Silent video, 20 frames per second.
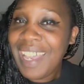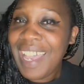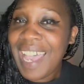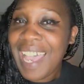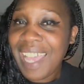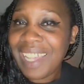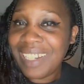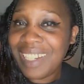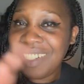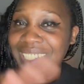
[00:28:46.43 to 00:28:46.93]

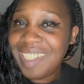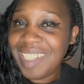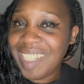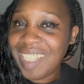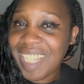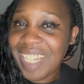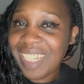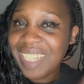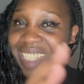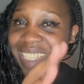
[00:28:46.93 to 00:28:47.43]
And then she
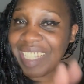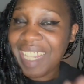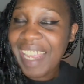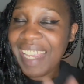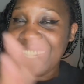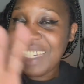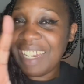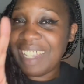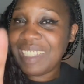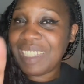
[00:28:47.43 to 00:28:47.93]
said a
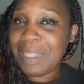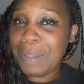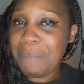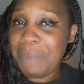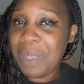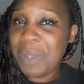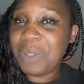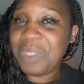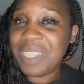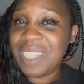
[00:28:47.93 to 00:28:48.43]
saying next to
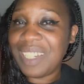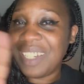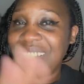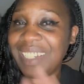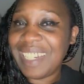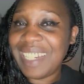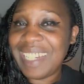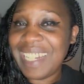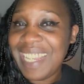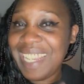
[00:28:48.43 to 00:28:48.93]
Milton,
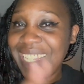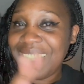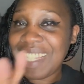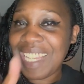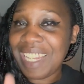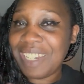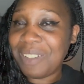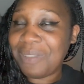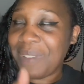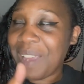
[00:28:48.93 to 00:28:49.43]
and then he
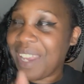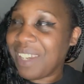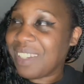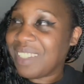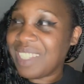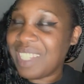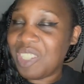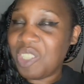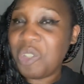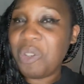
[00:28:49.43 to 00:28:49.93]
turned around
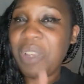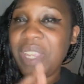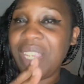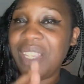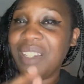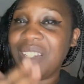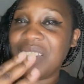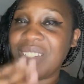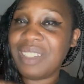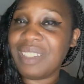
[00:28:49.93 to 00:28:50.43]
and said, your
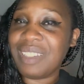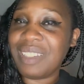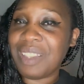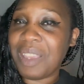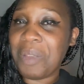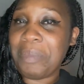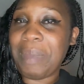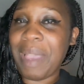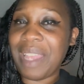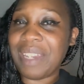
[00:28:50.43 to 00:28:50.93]
English is
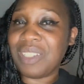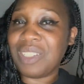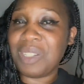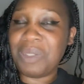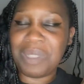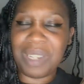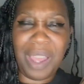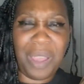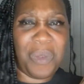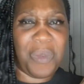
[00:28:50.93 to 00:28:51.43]
so bad. And
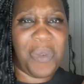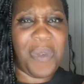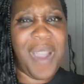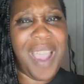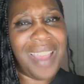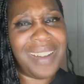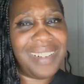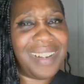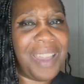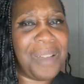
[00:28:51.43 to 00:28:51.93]
she was like,
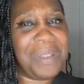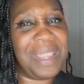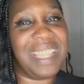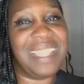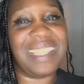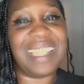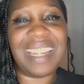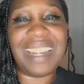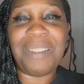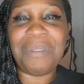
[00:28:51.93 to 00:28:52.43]
what? No, it
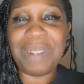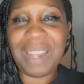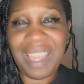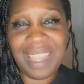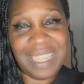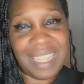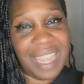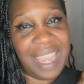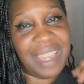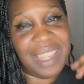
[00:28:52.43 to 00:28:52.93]
isn't. I'm
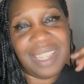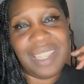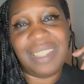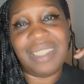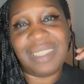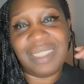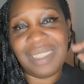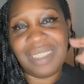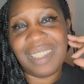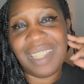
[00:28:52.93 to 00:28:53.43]
like, yeah, it
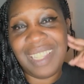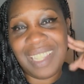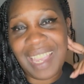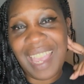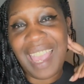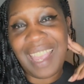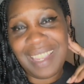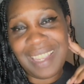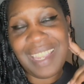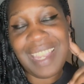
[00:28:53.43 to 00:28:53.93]
is. It
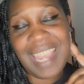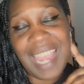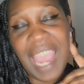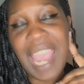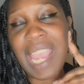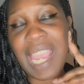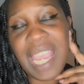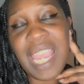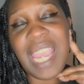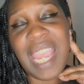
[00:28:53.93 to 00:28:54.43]

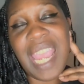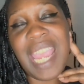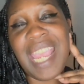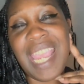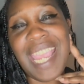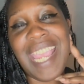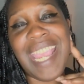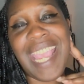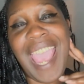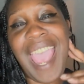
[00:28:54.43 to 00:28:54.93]

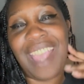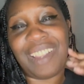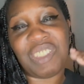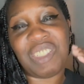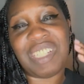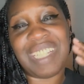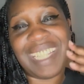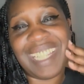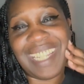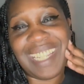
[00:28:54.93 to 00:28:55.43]

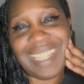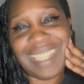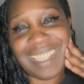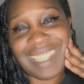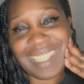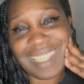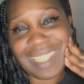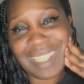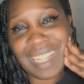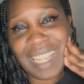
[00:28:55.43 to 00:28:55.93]
actually
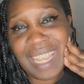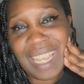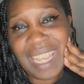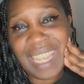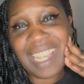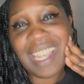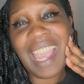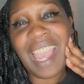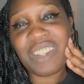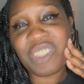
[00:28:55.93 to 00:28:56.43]
is.
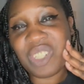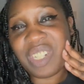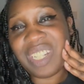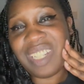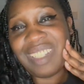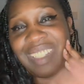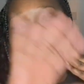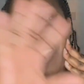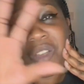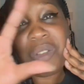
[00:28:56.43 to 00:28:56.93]
It
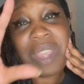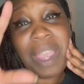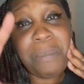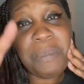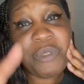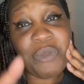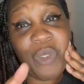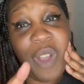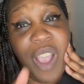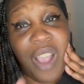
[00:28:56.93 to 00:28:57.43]
actually is. Don't get
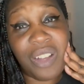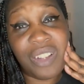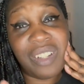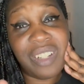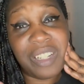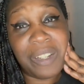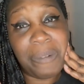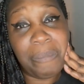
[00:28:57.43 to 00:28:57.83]
me wrong.